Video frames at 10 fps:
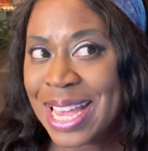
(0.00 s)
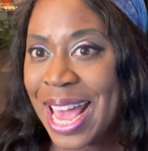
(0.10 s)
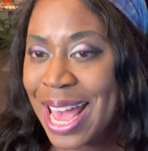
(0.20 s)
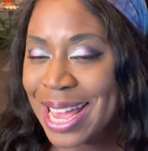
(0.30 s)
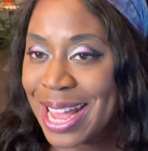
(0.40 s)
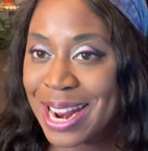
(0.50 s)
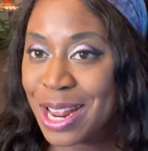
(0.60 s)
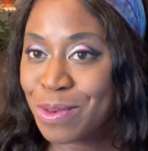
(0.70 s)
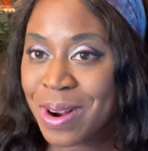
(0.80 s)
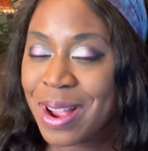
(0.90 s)
can't get
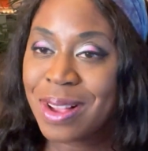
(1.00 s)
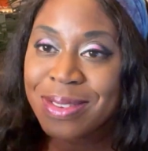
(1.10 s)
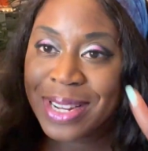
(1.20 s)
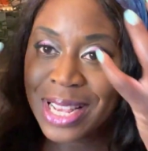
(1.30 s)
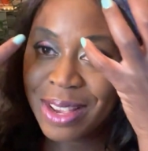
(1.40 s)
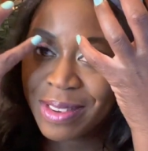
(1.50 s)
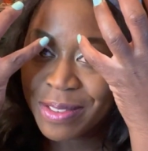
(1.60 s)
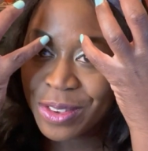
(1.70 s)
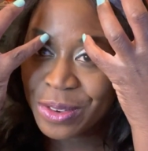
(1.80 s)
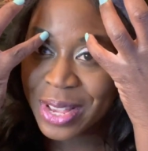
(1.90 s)
anywhere else. And even
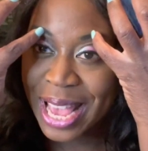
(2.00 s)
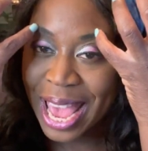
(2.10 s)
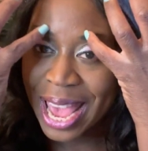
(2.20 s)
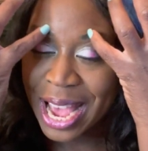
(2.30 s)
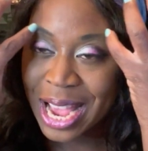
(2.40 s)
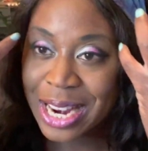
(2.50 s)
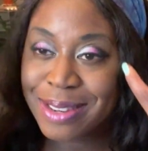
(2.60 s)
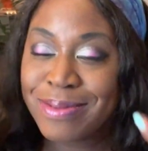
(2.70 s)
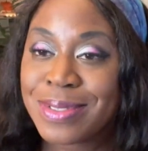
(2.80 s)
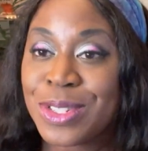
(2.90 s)
if you
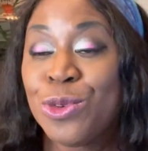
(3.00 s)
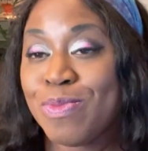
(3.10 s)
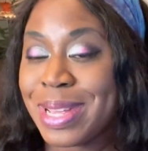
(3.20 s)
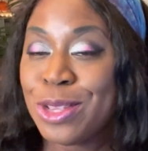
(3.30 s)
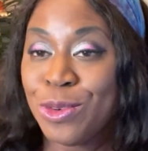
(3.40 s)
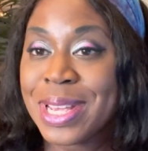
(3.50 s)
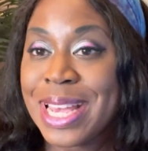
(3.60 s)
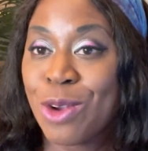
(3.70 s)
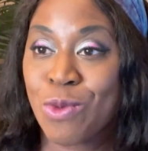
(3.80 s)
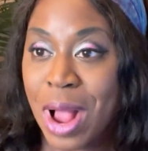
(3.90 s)
can, you
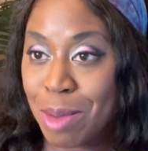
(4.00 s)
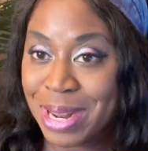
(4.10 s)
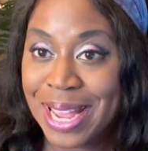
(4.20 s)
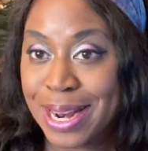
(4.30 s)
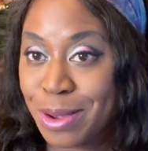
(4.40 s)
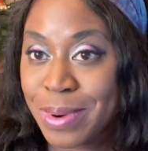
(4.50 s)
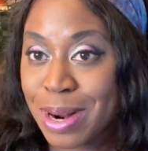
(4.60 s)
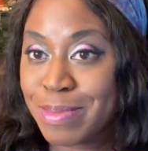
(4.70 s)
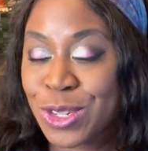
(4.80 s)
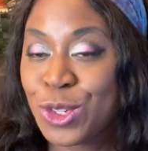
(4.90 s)
can get ramen
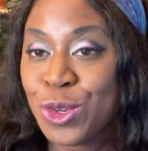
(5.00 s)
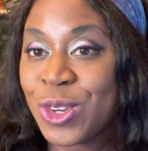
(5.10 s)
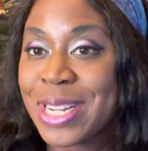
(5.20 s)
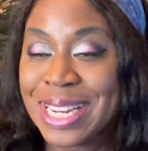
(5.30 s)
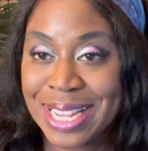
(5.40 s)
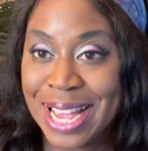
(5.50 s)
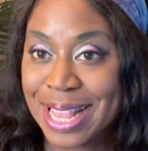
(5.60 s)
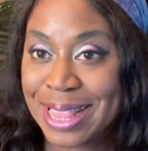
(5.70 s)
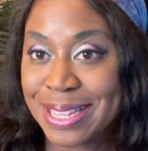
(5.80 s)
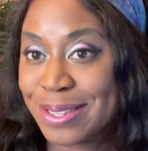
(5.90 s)
anywhere, but you couldn't
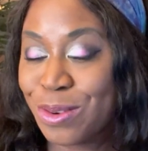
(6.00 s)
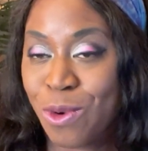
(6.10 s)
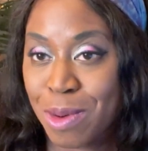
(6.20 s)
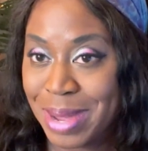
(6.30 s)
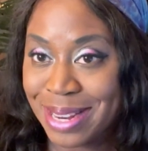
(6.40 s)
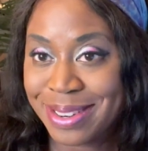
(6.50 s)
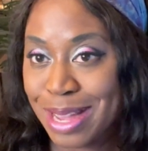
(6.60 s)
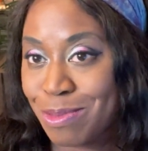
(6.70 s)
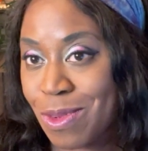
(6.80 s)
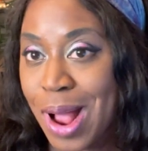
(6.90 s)
get this gourmet
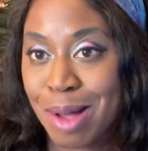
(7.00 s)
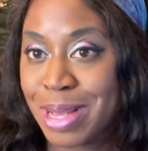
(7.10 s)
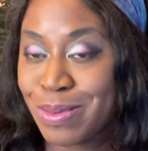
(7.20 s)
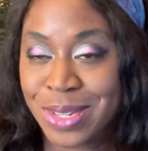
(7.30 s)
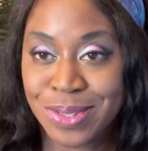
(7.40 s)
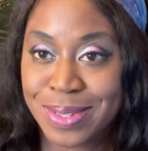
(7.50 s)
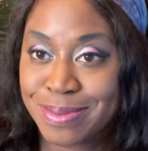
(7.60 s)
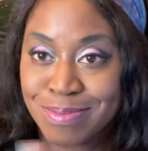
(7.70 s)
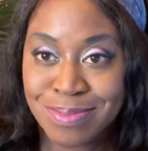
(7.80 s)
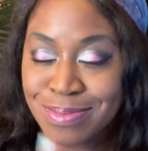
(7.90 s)
type ramen, which
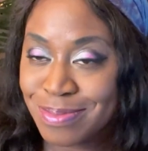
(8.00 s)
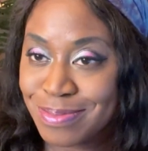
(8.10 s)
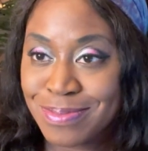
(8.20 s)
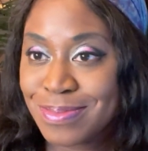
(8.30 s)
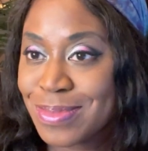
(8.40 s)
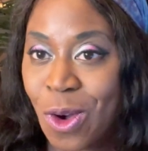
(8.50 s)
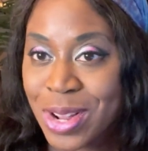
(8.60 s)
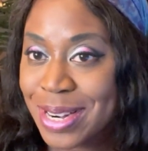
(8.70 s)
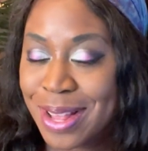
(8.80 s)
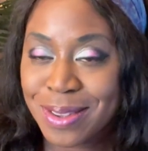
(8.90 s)
is
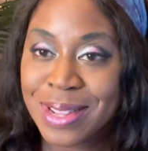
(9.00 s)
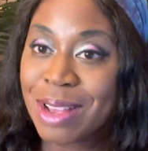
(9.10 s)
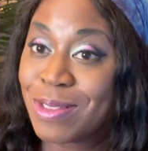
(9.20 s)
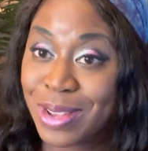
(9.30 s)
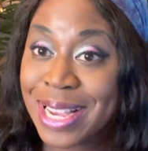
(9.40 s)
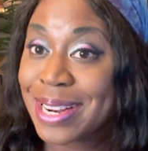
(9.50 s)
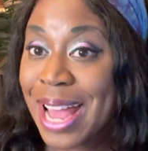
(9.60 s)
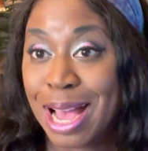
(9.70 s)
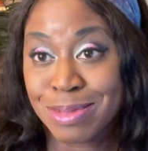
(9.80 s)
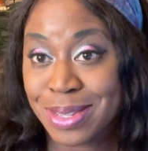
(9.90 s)
on another level
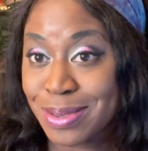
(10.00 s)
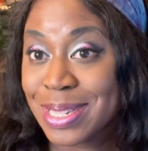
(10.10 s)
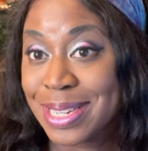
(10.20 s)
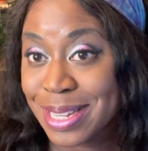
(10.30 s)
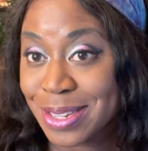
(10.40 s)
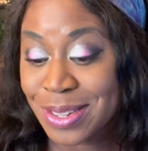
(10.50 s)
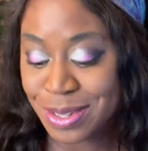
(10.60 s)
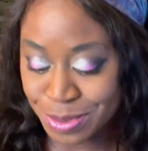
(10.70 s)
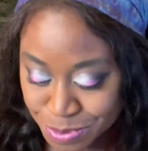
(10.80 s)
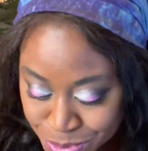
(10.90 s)
and absolutely
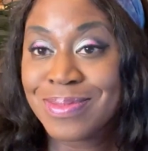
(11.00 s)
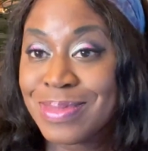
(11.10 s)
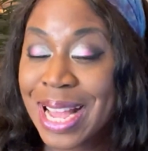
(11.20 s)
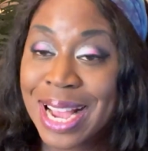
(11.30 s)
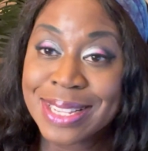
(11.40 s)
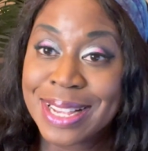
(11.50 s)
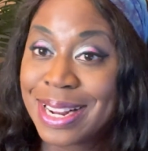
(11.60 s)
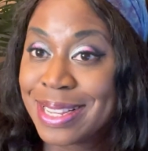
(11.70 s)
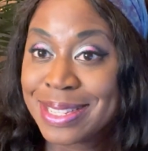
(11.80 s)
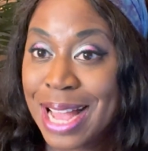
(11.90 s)
delicious. Like I
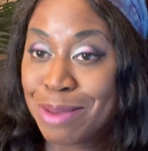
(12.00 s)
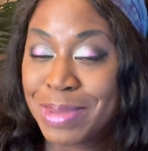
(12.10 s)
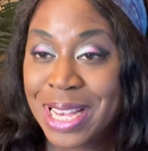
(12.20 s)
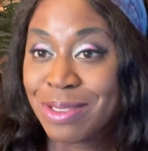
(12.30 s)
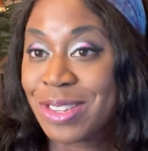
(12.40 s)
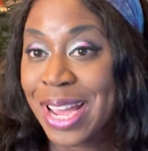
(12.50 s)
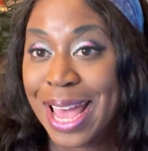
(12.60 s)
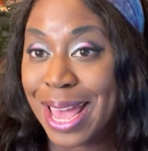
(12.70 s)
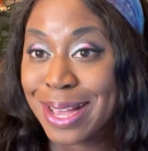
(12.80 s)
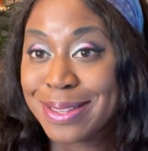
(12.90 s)
said, it's not P.F.
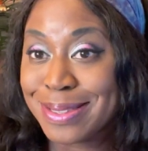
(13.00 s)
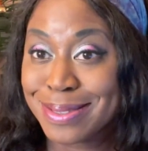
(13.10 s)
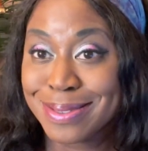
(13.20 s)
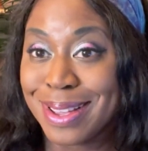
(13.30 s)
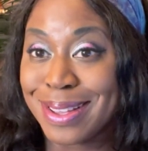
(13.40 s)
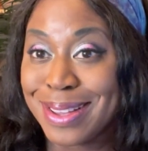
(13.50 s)
Chang's.